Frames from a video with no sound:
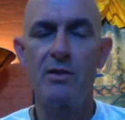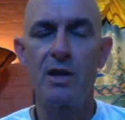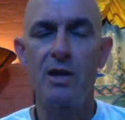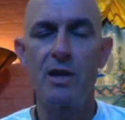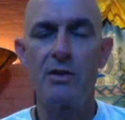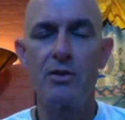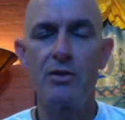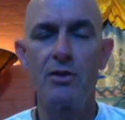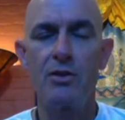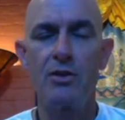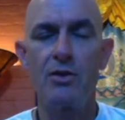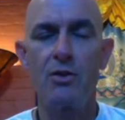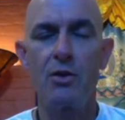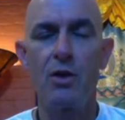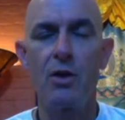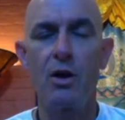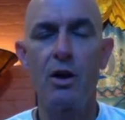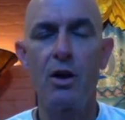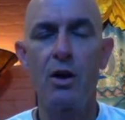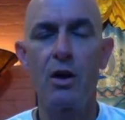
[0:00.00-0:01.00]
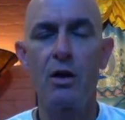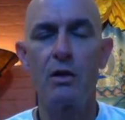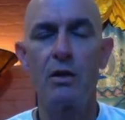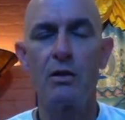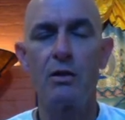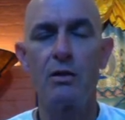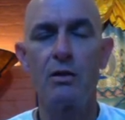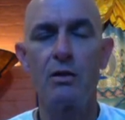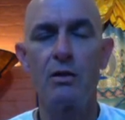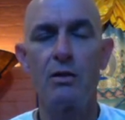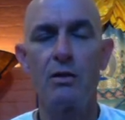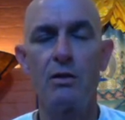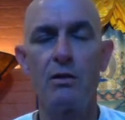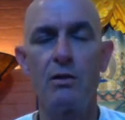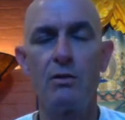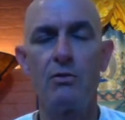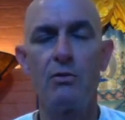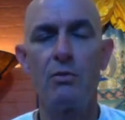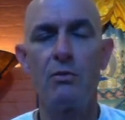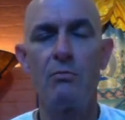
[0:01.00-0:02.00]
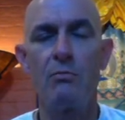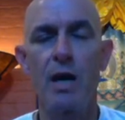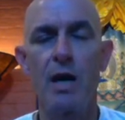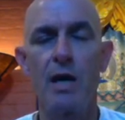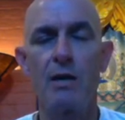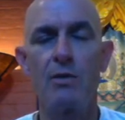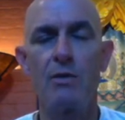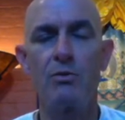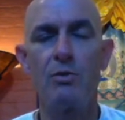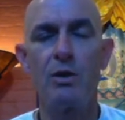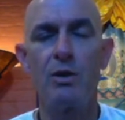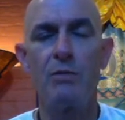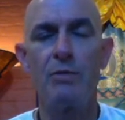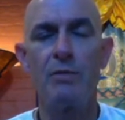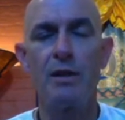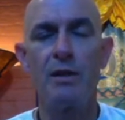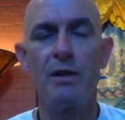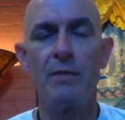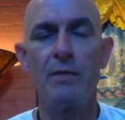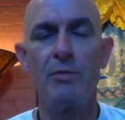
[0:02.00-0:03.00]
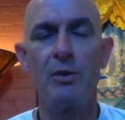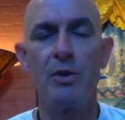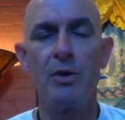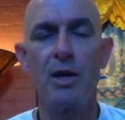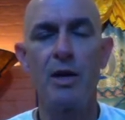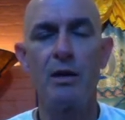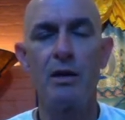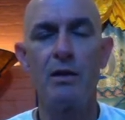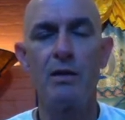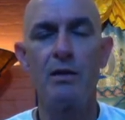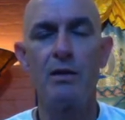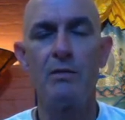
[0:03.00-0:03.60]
enter your heart, your mind will be liberated.